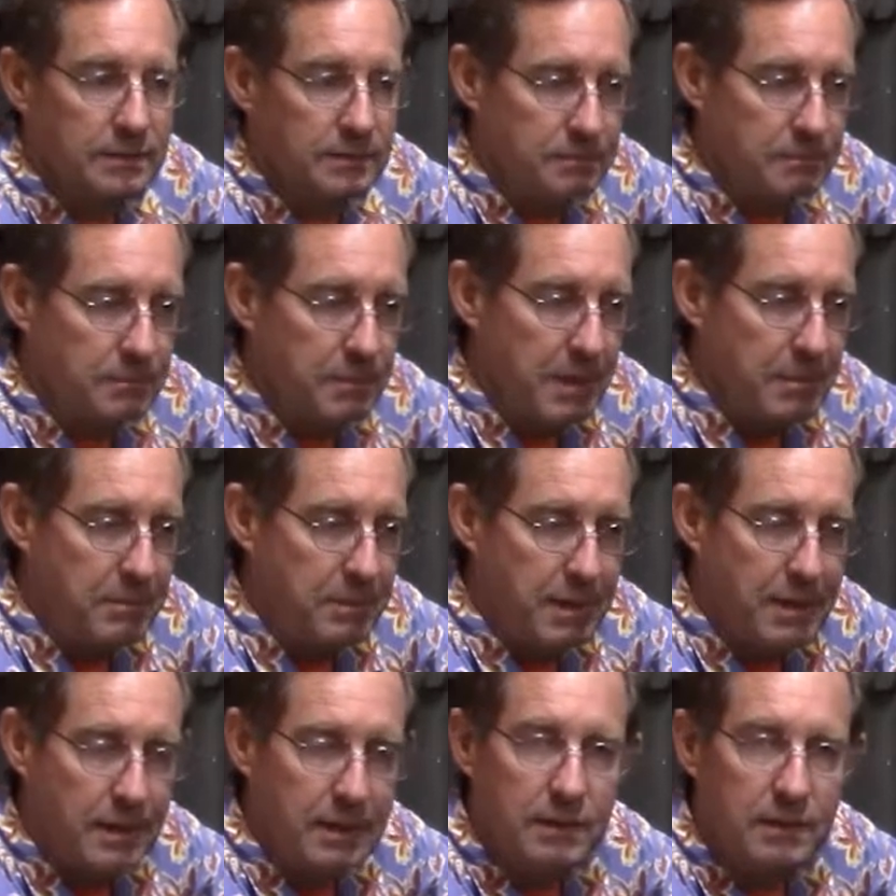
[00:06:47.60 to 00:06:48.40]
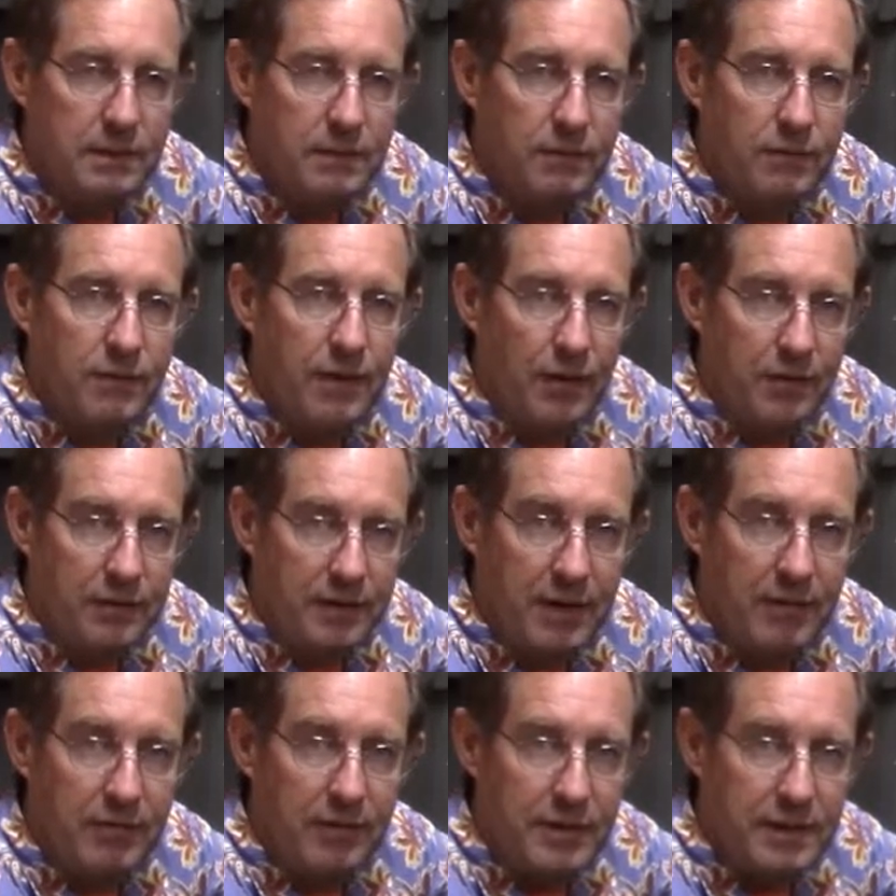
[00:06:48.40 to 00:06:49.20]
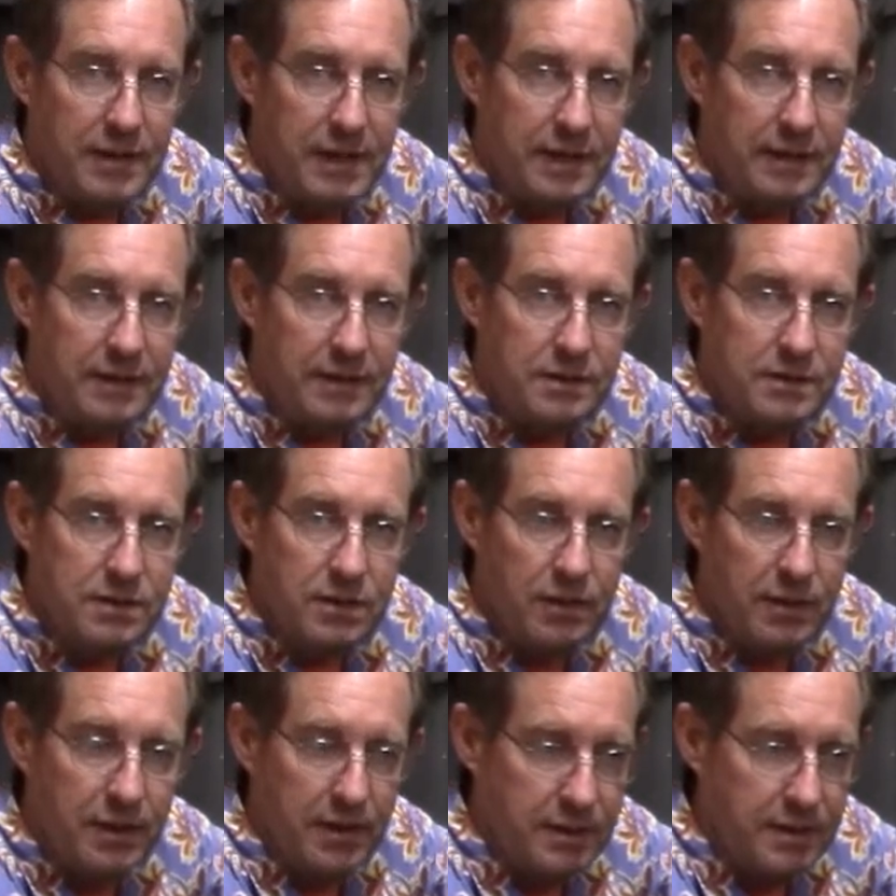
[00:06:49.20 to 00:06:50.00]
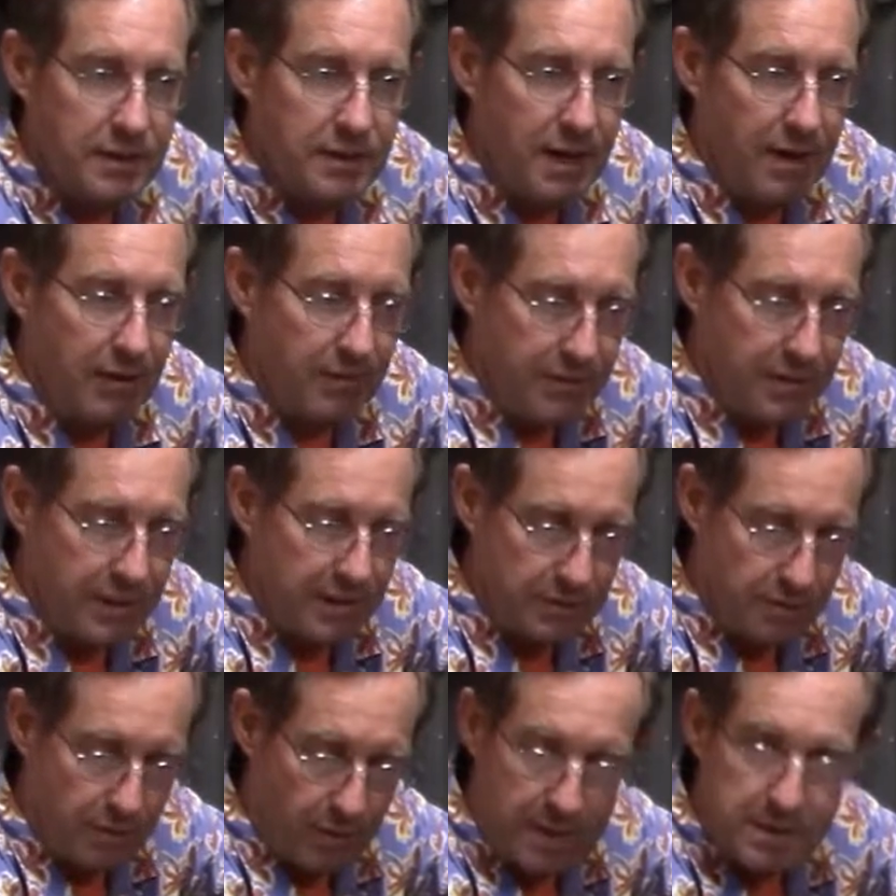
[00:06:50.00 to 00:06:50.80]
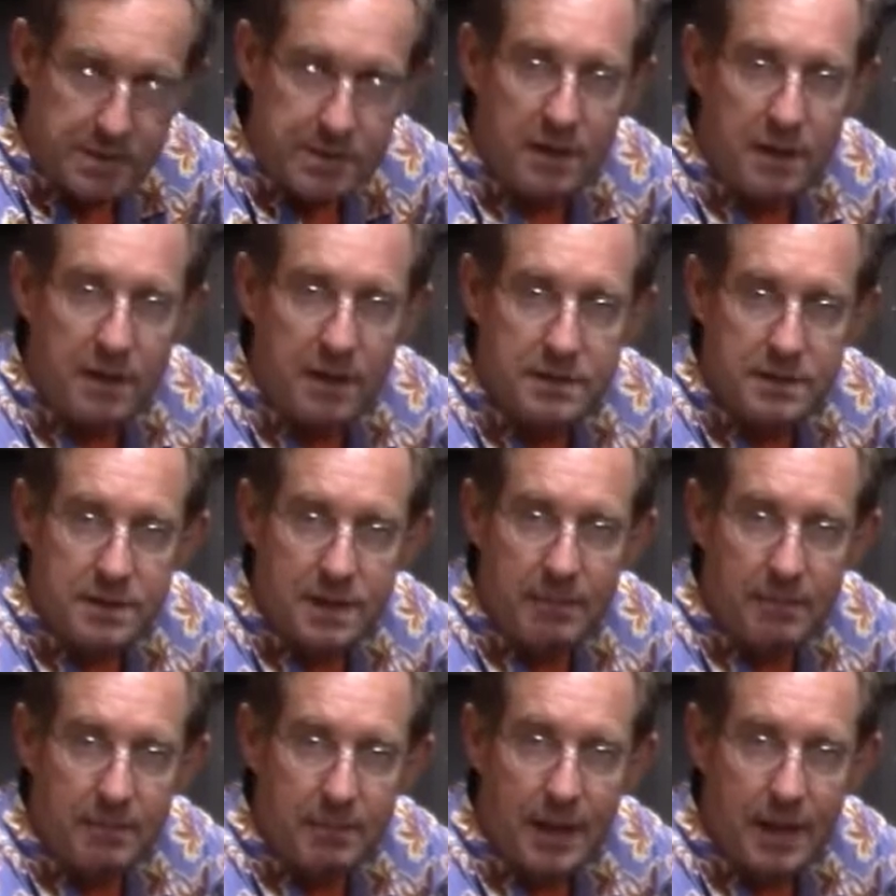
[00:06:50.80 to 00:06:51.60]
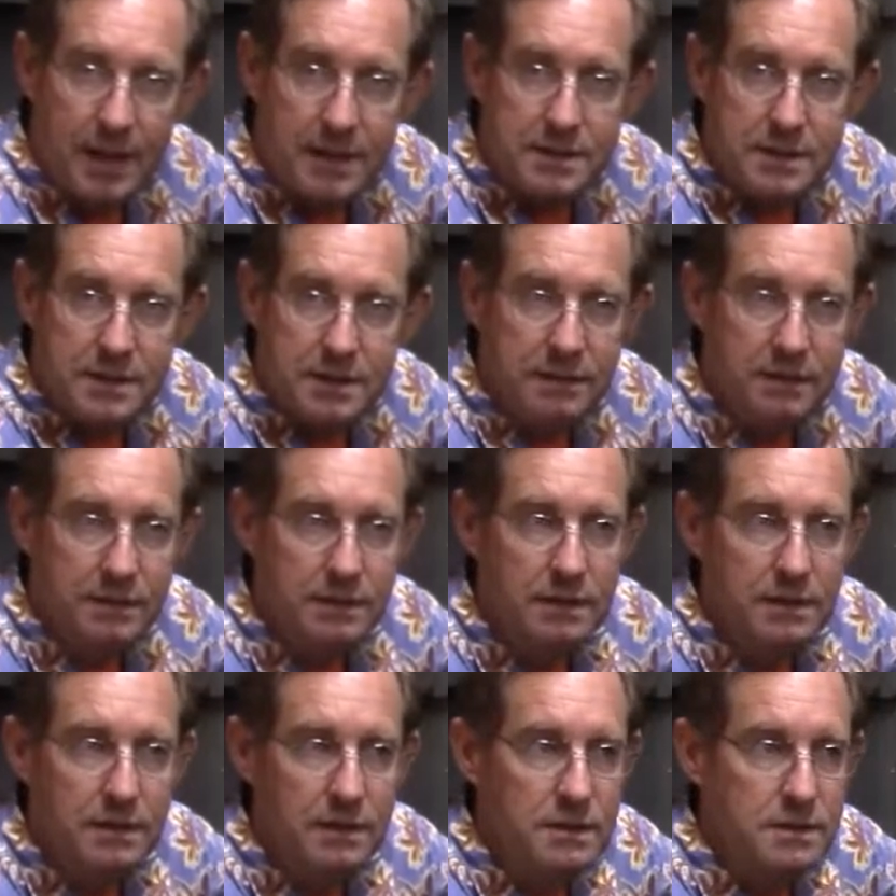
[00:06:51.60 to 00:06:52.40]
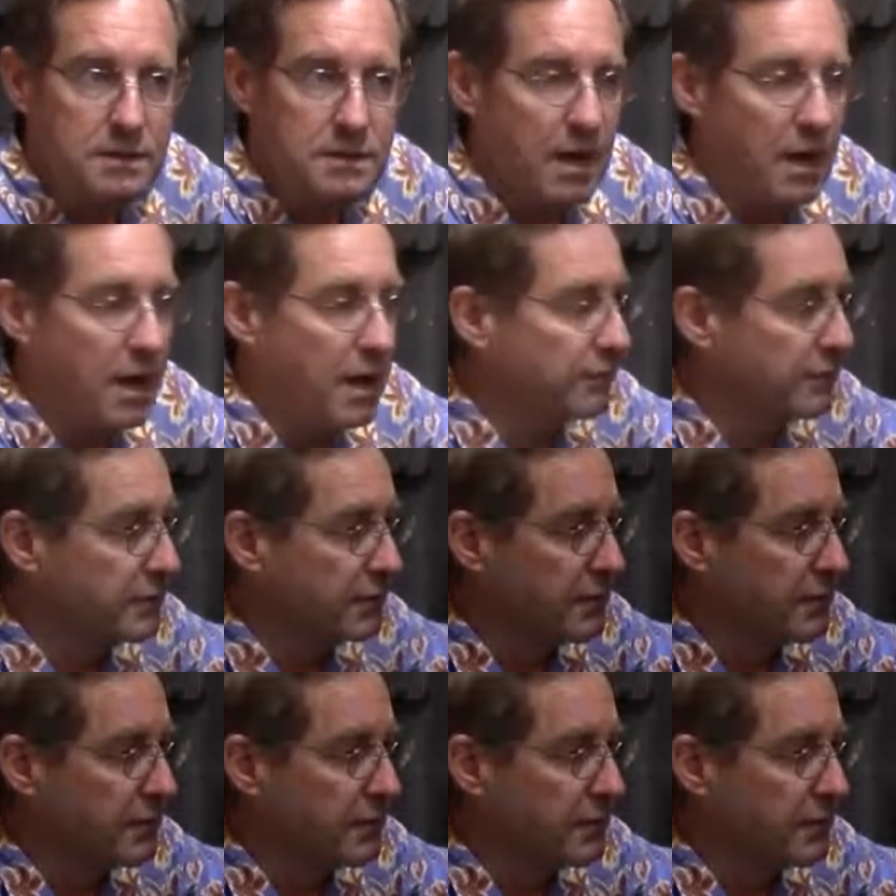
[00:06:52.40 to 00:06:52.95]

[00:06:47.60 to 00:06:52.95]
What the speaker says: maybe felt everything so that everything's resting on something nice and soft.